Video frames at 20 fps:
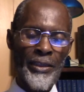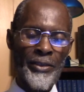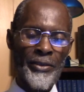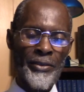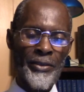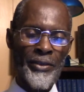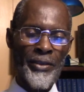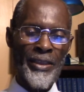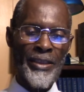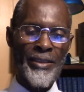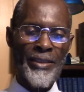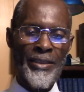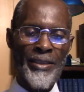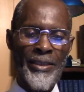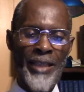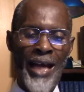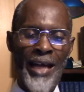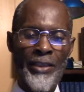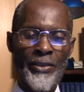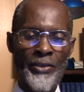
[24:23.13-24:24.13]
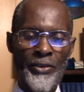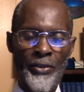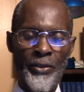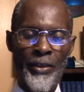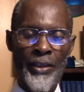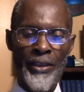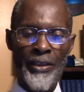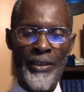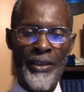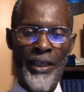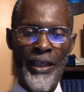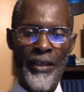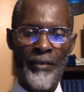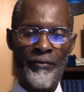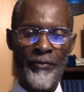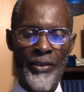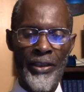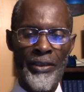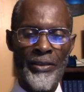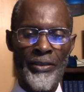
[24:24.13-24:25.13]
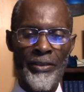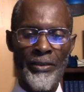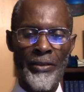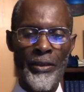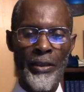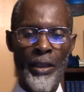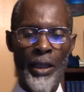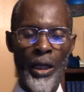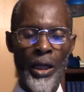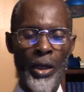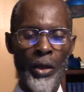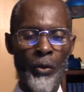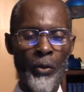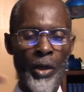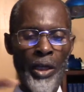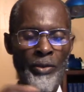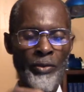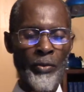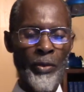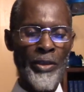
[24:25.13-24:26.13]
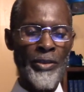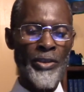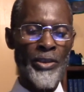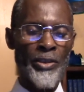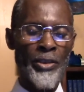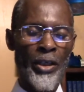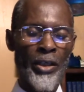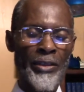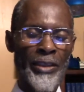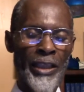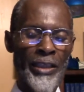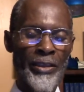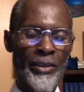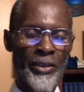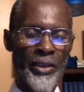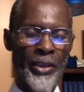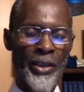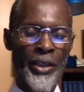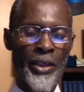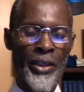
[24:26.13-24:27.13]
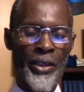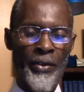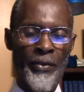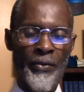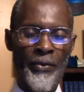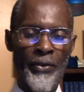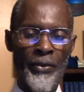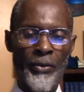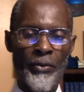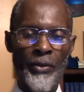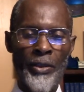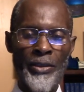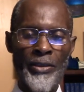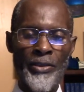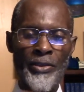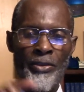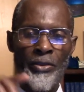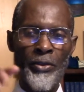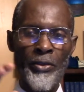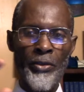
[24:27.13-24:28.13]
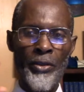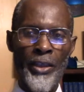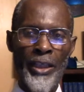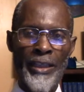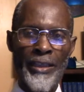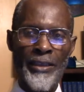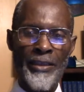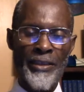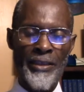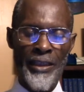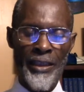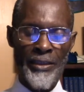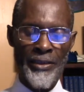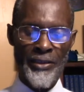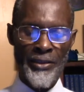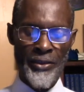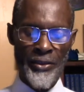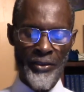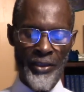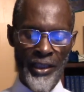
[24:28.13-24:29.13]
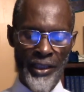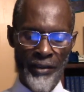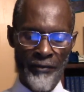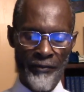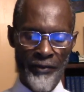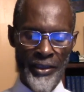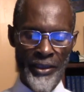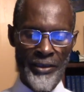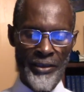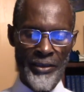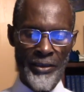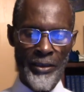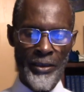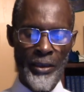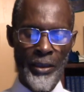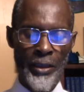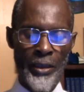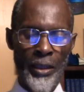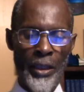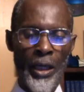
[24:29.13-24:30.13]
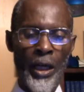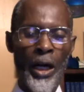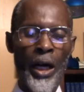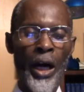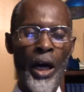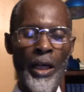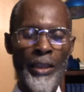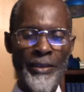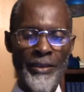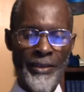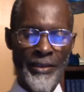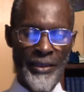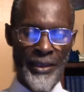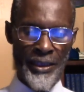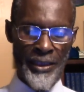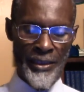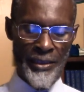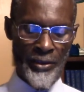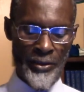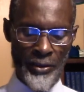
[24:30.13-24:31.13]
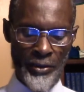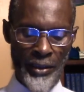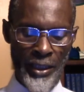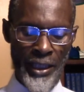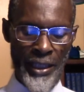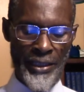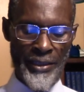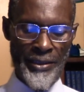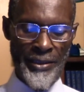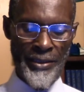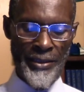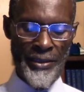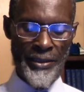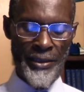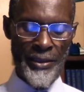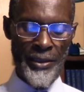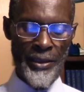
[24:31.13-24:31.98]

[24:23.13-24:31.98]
to this sanctuary in heaven. What was done on earth was credited to heaven until Christ